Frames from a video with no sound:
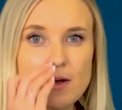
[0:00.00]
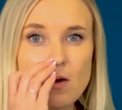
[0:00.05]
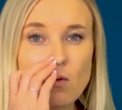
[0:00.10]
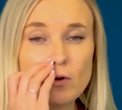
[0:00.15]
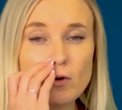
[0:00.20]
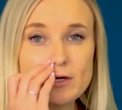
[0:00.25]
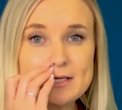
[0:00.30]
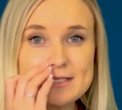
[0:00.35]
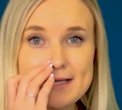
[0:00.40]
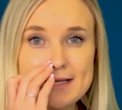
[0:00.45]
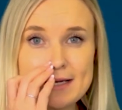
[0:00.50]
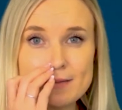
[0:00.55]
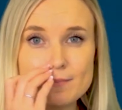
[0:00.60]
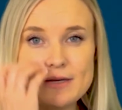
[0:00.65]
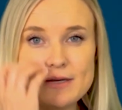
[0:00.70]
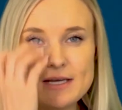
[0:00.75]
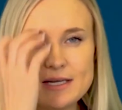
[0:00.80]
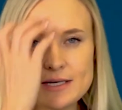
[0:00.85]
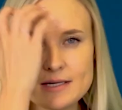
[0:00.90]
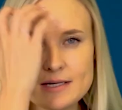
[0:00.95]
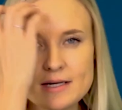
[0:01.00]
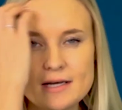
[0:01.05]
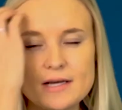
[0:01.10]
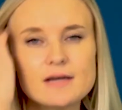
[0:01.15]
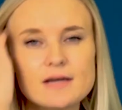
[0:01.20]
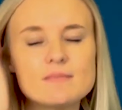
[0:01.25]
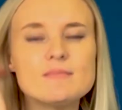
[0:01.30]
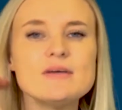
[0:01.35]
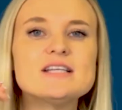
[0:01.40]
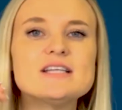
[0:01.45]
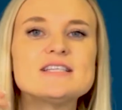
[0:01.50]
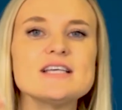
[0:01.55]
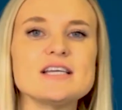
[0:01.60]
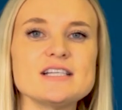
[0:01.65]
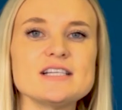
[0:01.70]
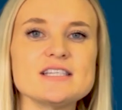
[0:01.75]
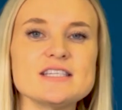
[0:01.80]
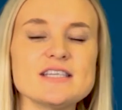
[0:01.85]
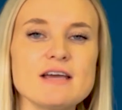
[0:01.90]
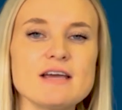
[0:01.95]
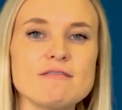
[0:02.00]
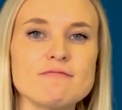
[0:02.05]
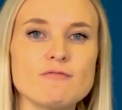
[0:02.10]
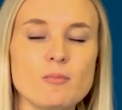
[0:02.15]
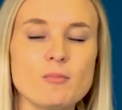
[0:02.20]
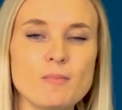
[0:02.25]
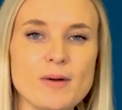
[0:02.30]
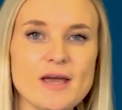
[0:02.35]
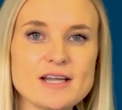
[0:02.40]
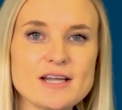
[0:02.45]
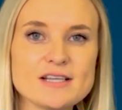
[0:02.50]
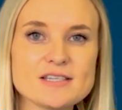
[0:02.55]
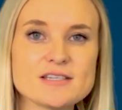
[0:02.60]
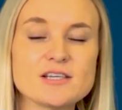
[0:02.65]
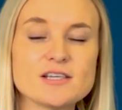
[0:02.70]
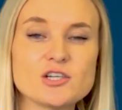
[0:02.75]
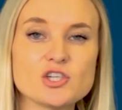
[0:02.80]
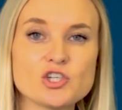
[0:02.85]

What does that mean? It means that it's safe for pets,